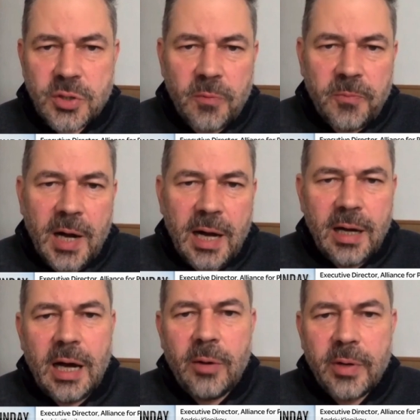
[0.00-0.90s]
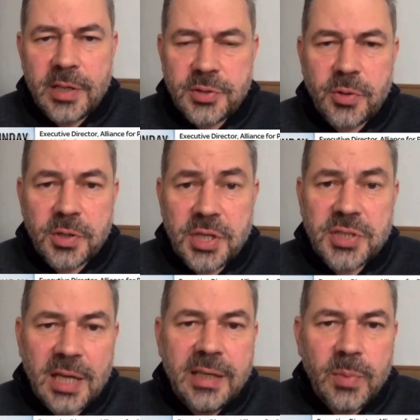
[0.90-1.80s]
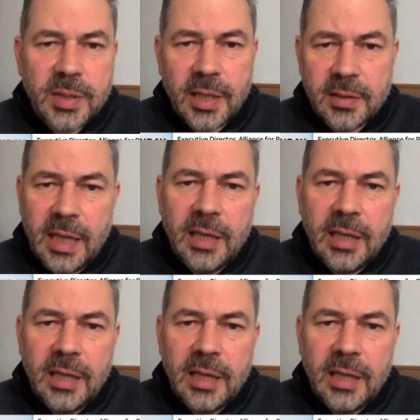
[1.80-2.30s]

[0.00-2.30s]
so far our resources are limited